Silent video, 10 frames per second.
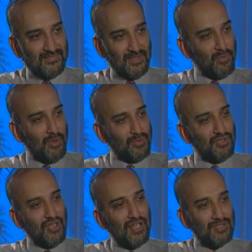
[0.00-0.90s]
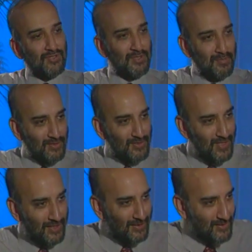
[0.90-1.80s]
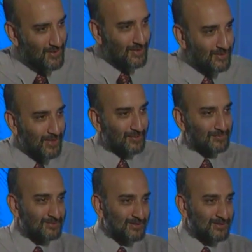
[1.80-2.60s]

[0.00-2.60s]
And what was challenging about designing a steel town?